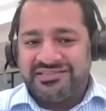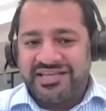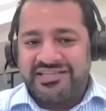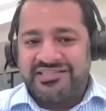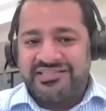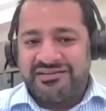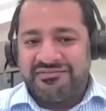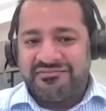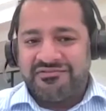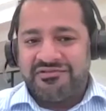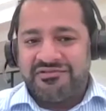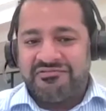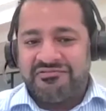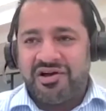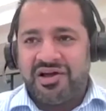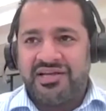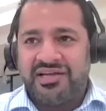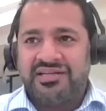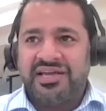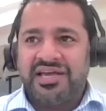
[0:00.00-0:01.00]
they deliver a
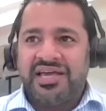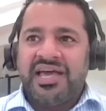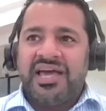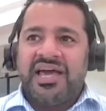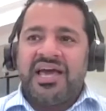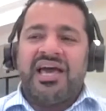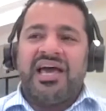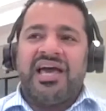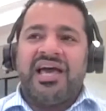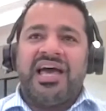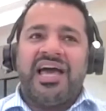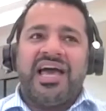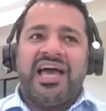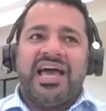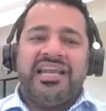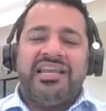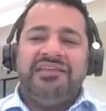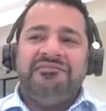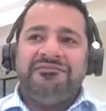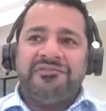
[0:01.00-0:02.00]
ride.
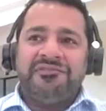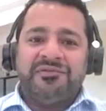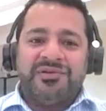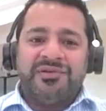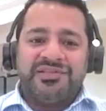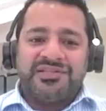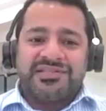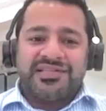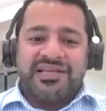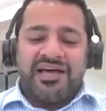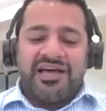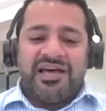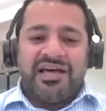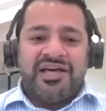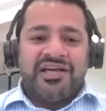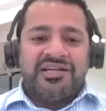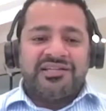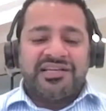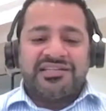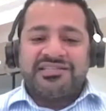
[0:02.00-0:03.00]
An influencer
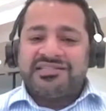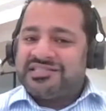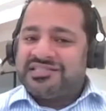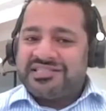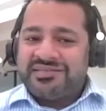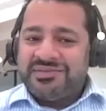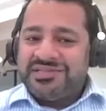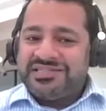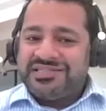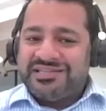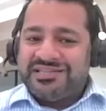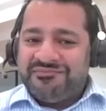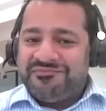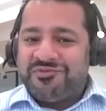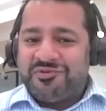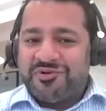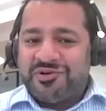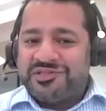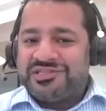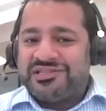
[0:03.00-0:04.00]
doesn't submit an
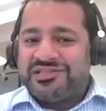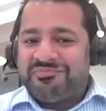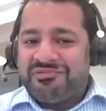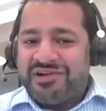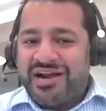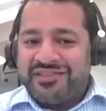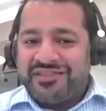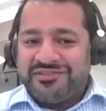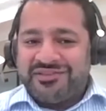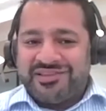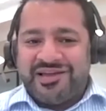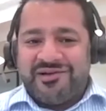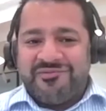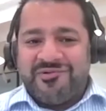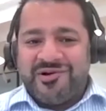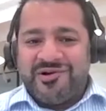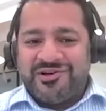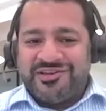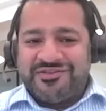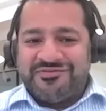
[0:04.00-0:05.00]
invoice to the brand that they're
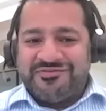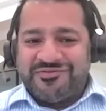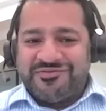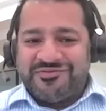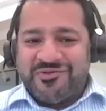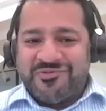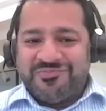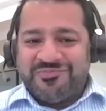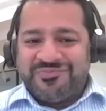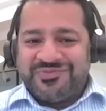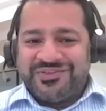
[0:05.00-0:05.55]
working for.